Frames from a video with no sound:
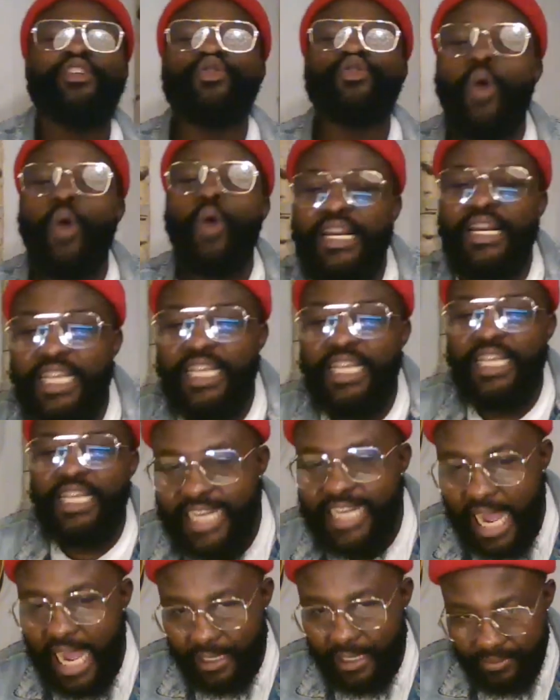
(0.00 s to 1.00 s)
you are the
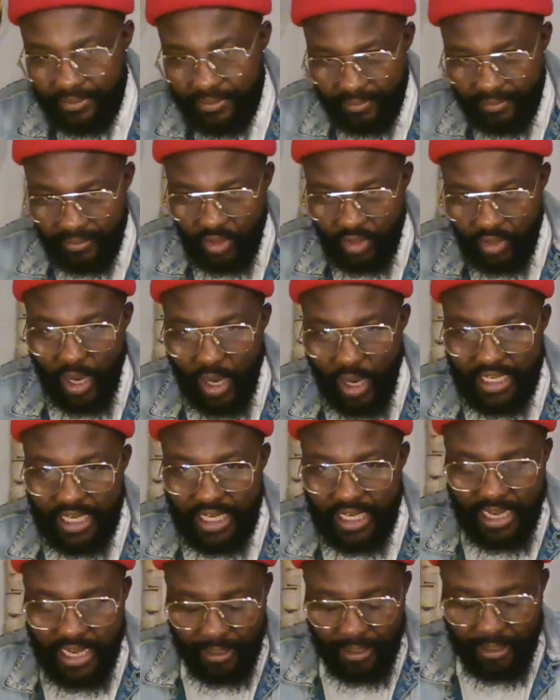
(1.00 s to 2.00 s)
leader. You are the leader.